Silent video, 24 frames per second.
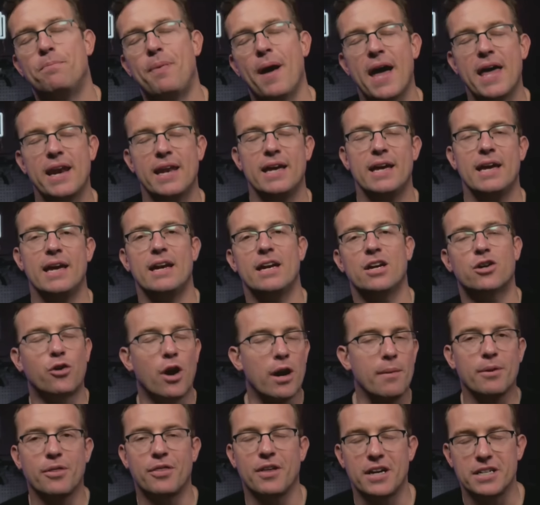Benny. An
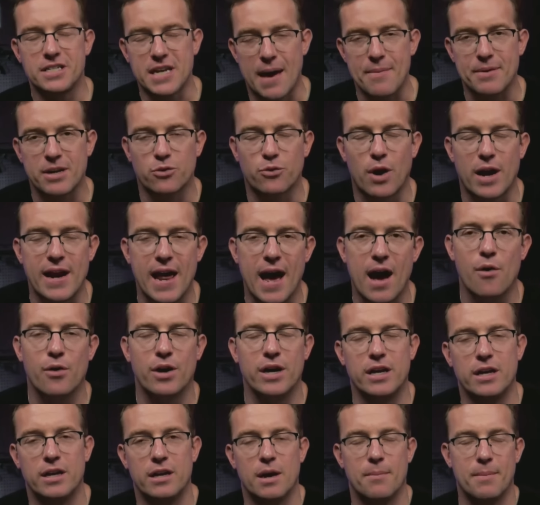incredible thing is happening right now
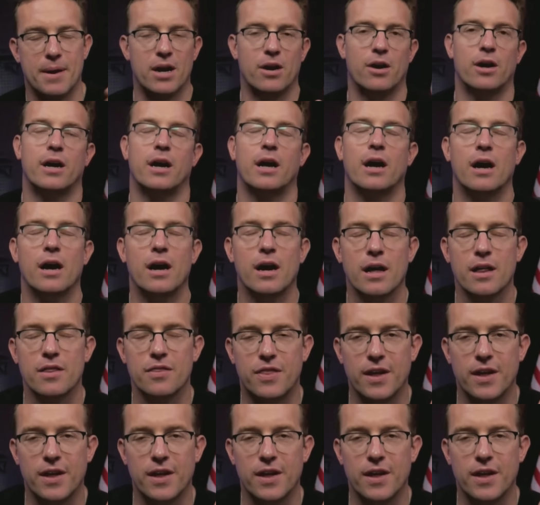in America.